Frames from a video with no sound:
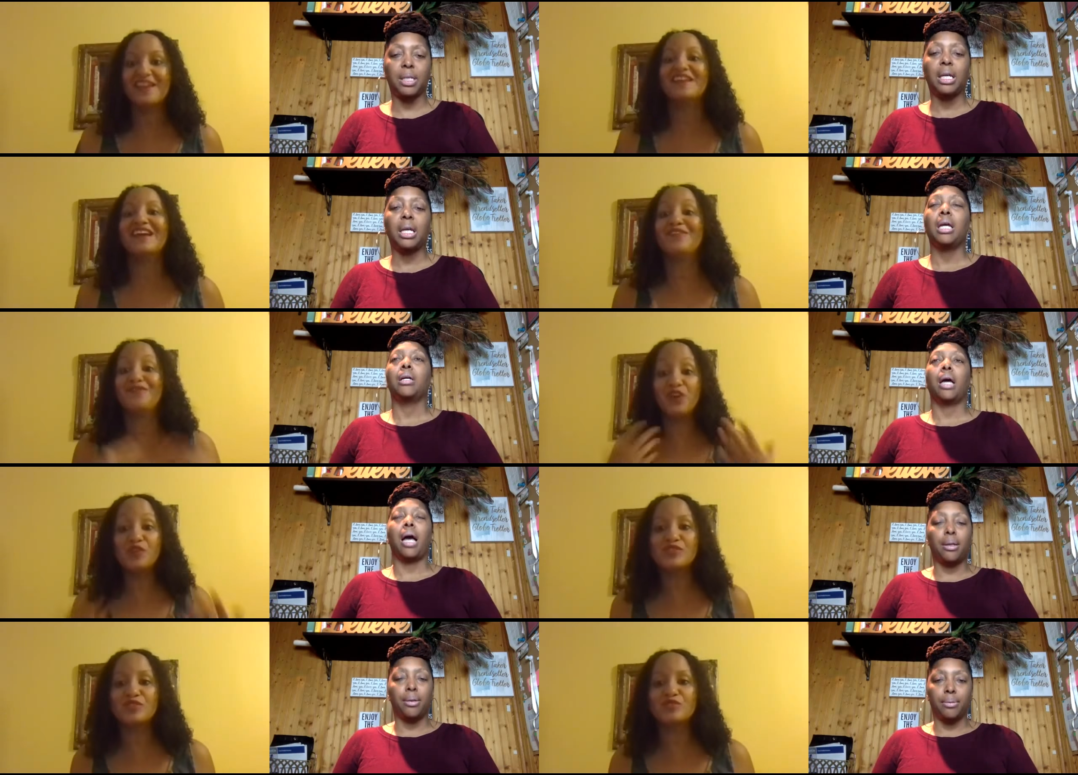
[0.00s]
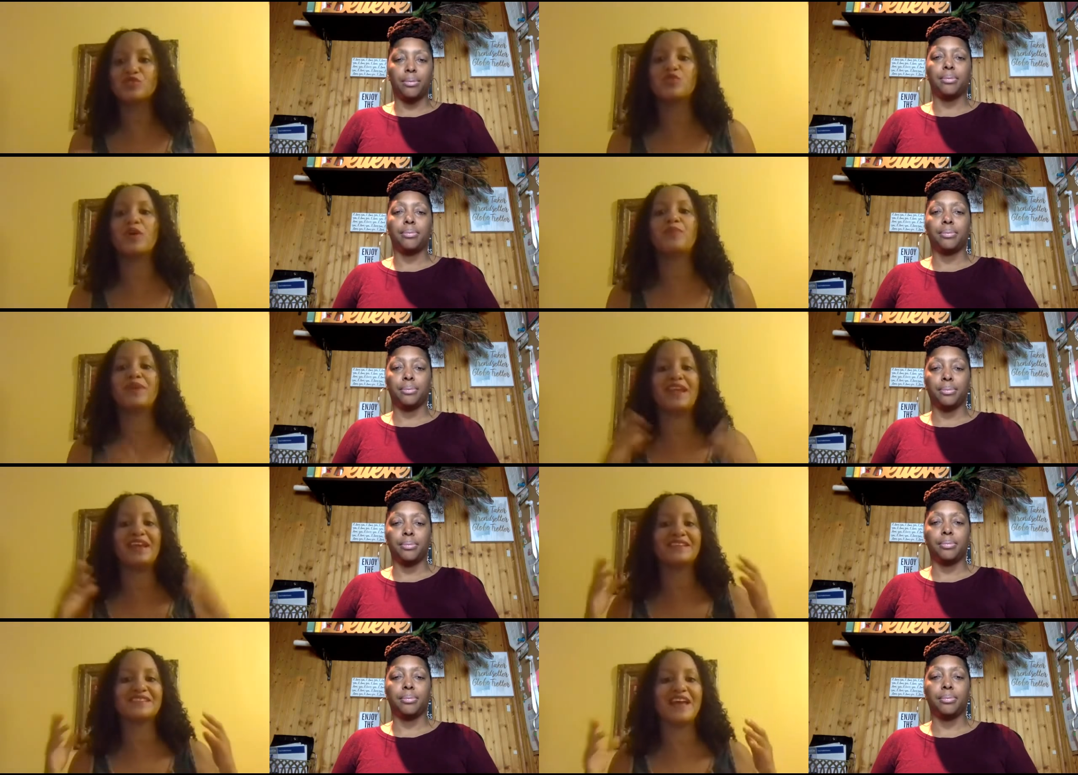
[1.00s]
Speaker 1: it feels good to do it. But
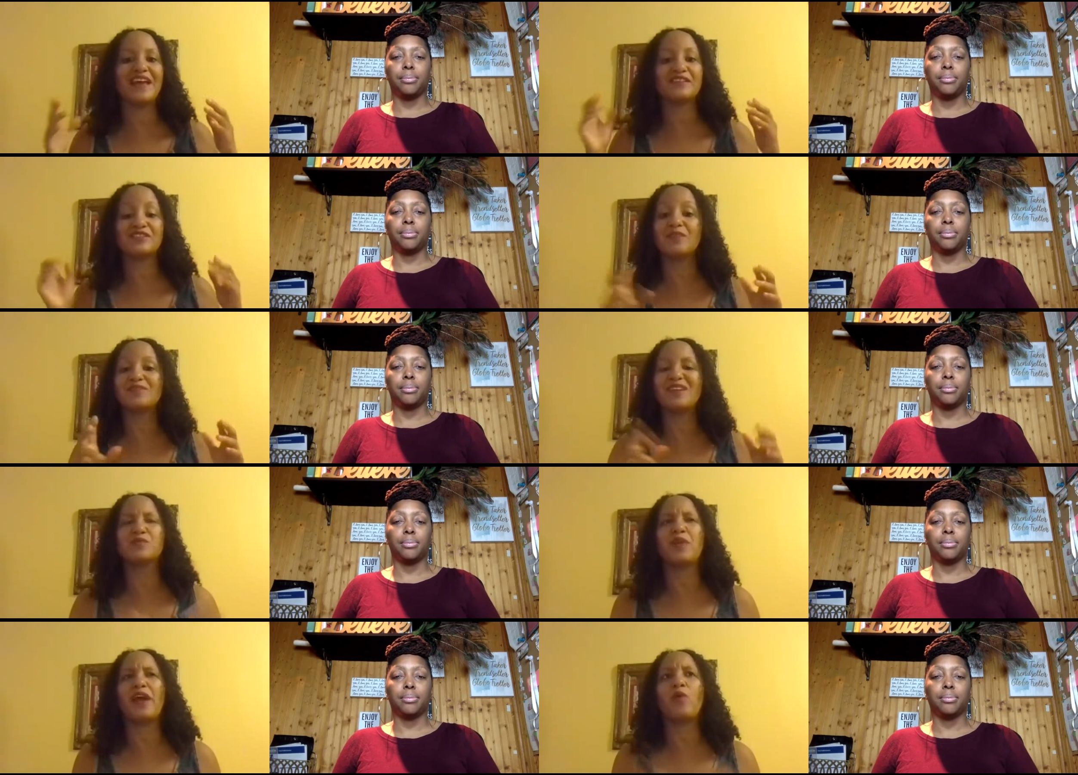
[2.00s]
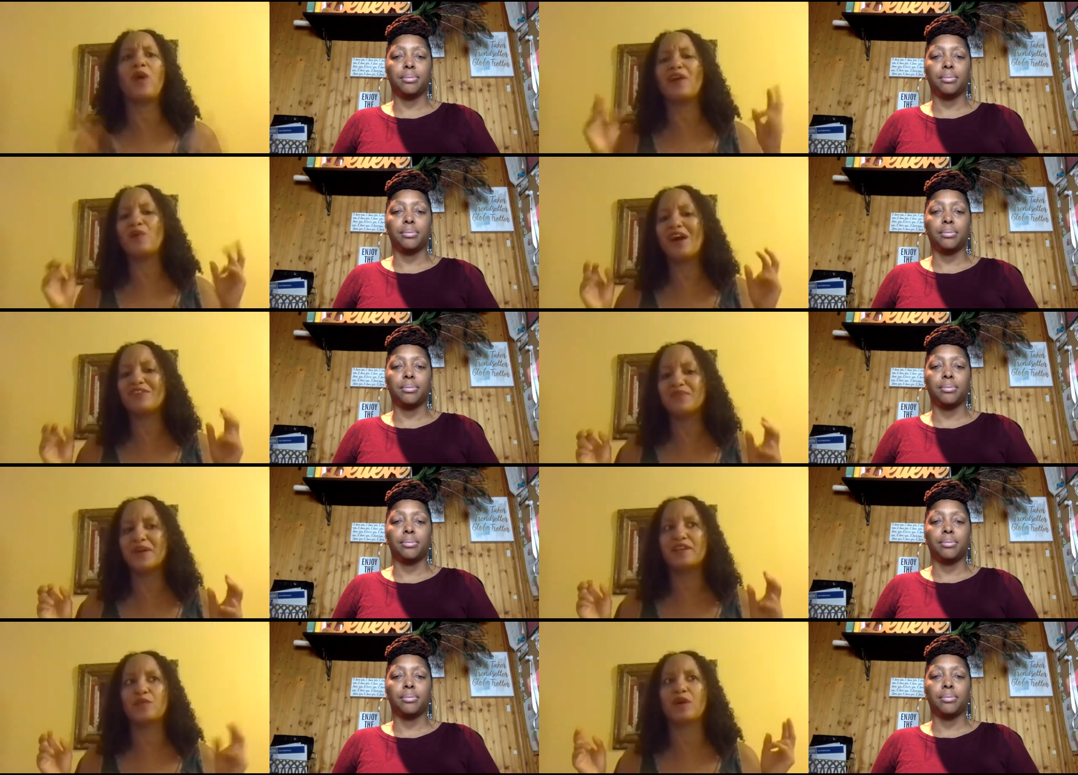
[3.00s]
it's like sometimes we're like, well, I don't have
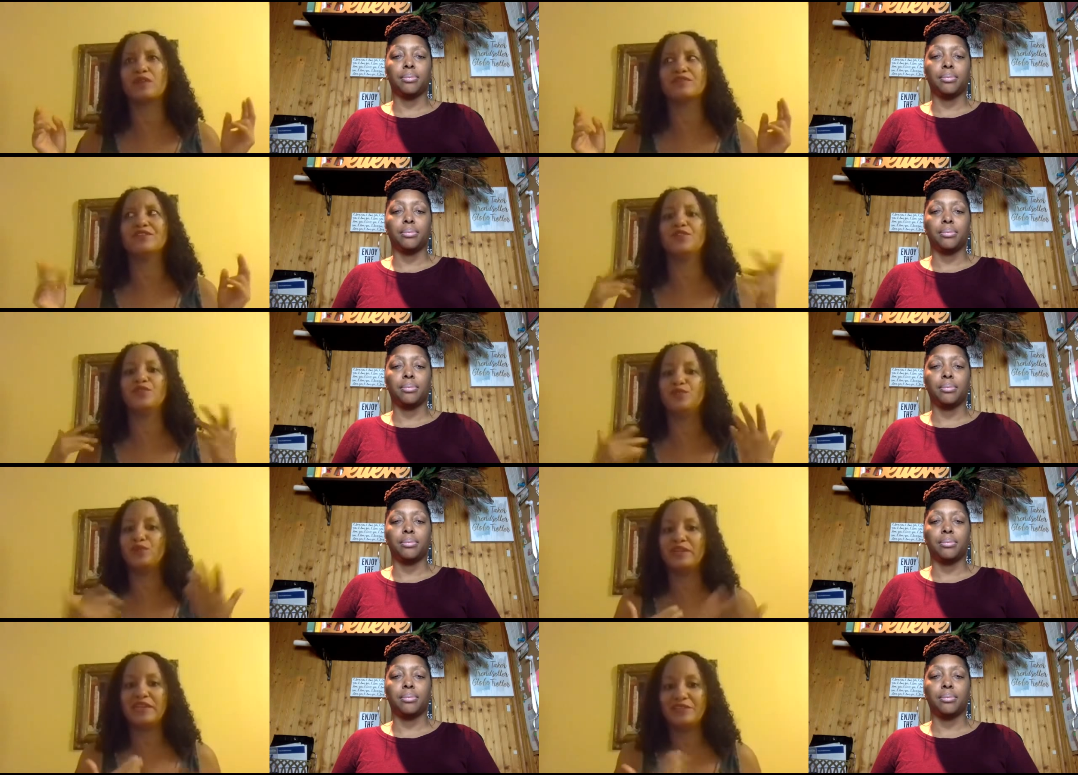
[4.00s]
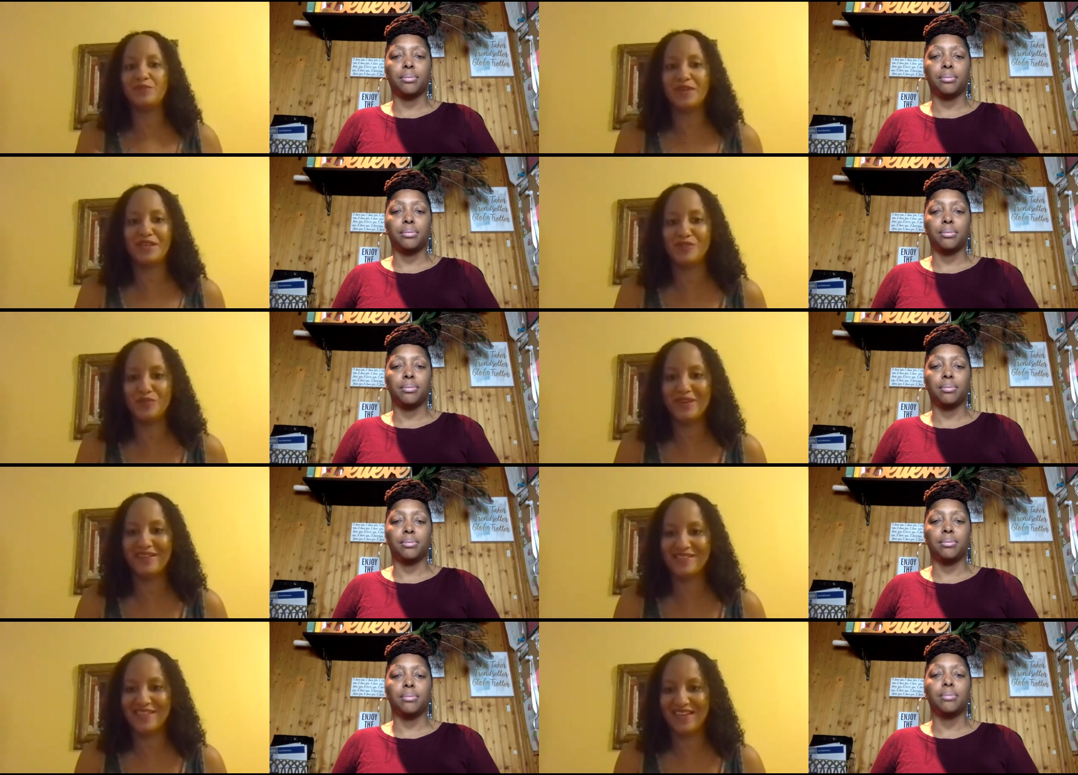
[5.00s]
money. Well, you know, you don't need the money to
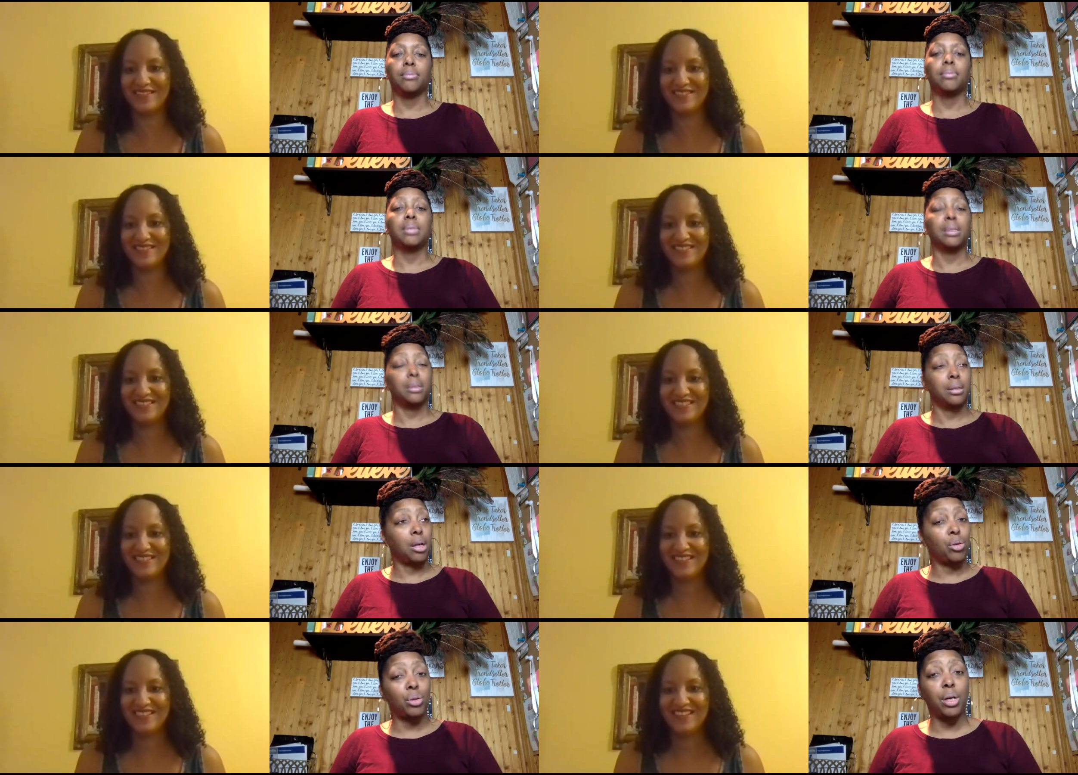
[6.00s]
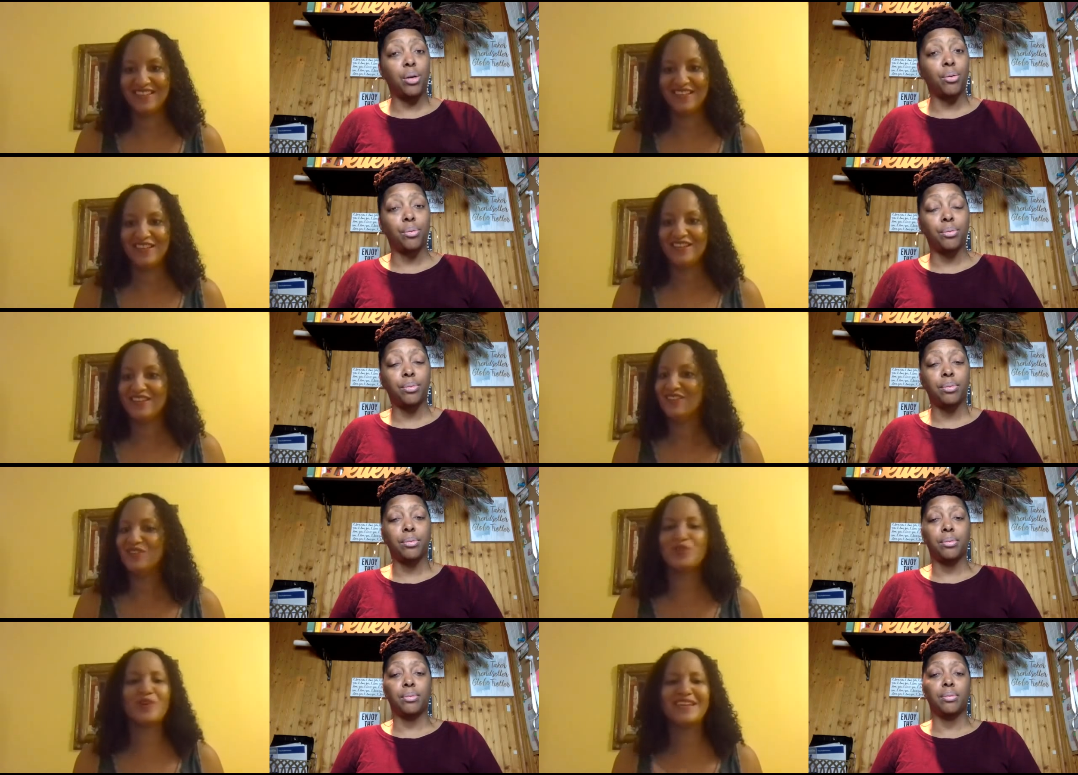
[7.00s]
meditate. No, you don't.
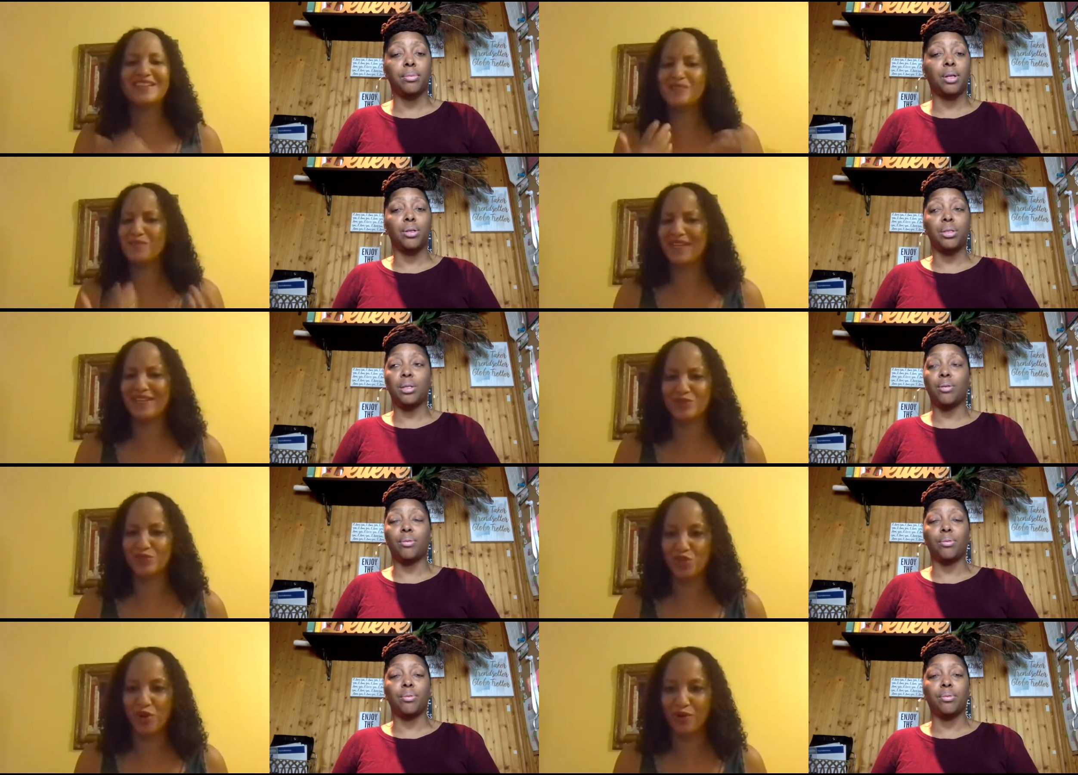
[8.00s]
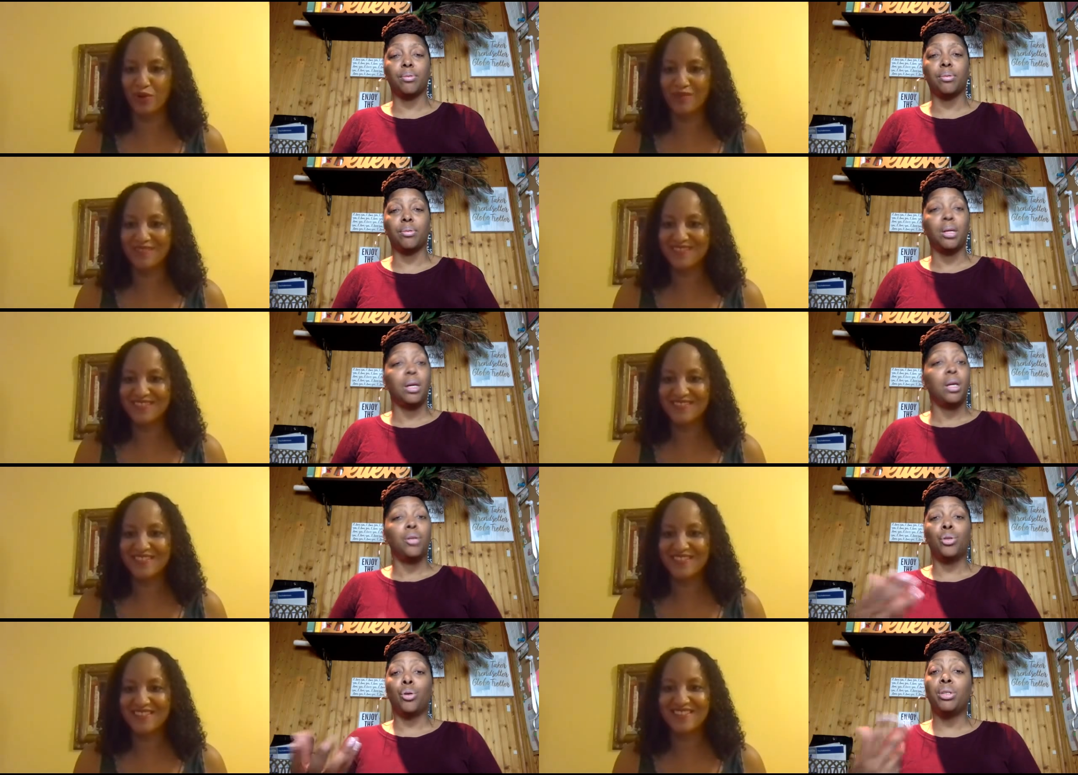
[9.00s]
You don't need the money to journal.
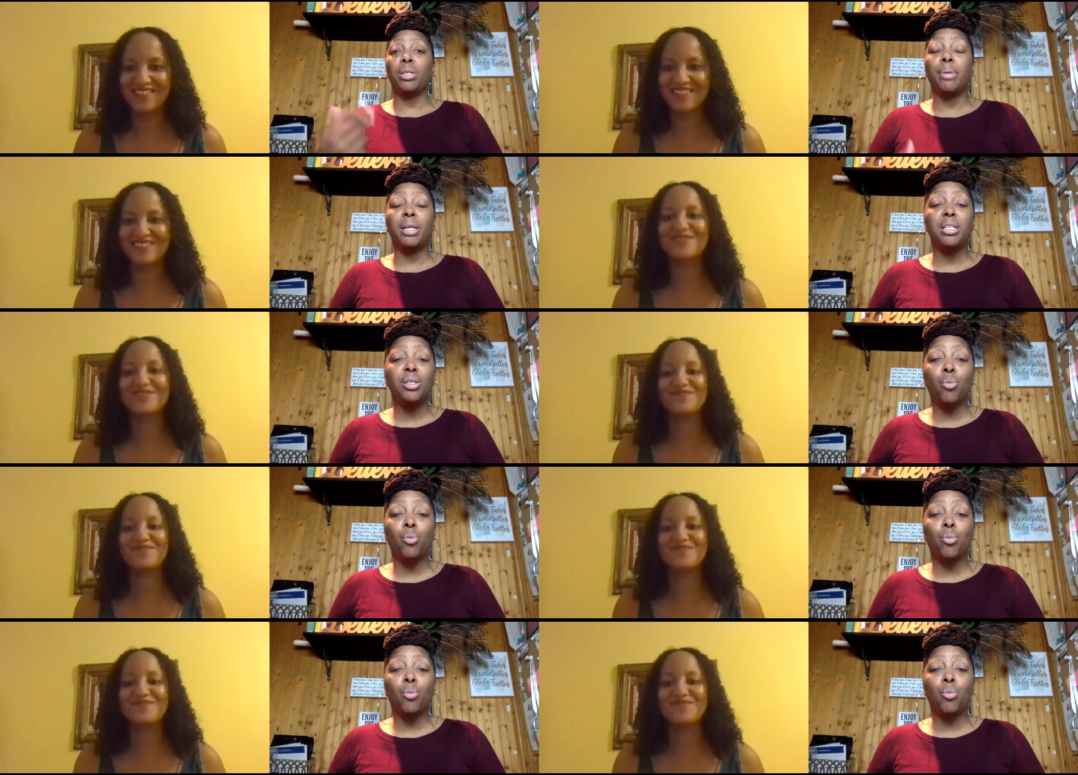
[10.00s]
Speaker 2: You don't need money to